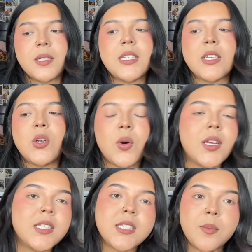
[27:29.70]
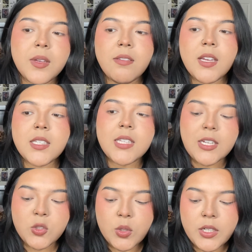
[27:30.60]
Go ahead and tell me if he has that
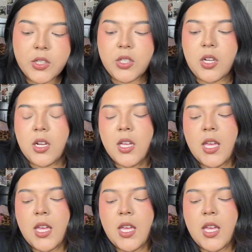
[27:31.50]
short hair or not.